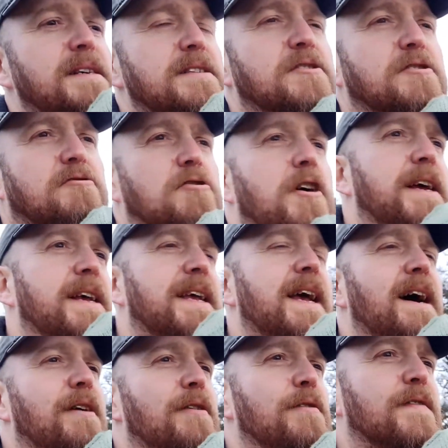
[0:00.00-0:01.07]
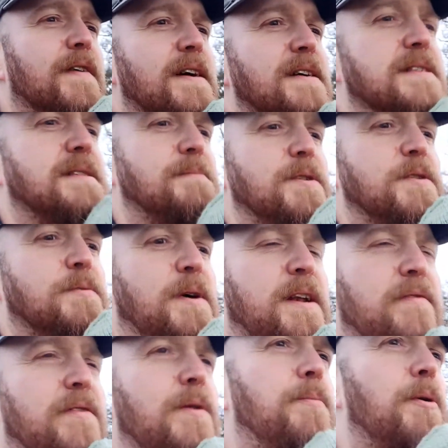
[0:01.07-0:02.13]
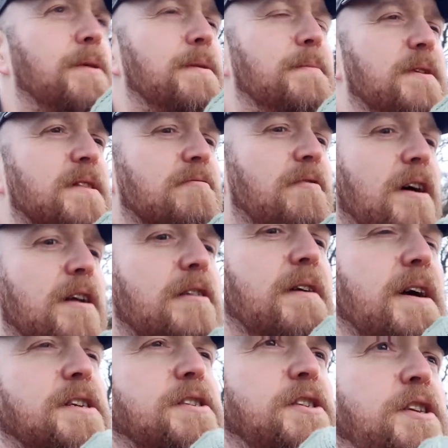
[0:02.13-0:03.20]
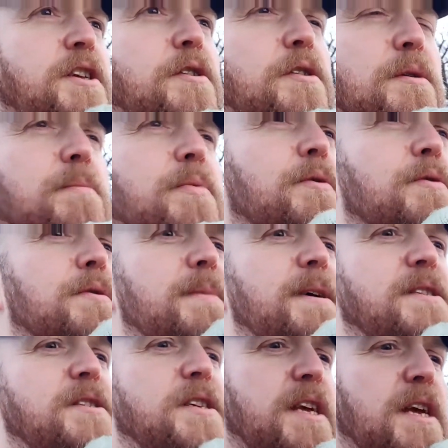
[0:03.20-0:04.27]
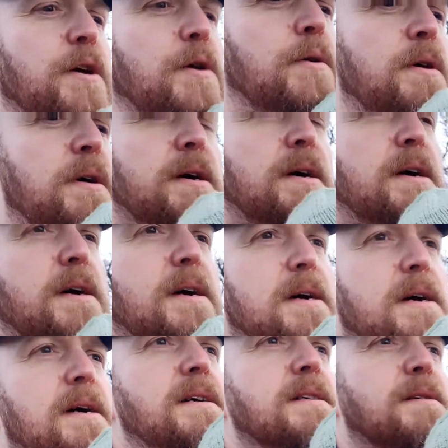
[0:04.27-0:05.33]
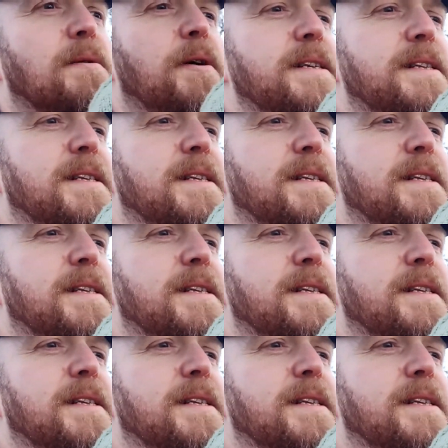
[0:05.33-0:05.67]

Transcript: to try and get hold of customers, when if you point them in the right direction you can pull them into you. So I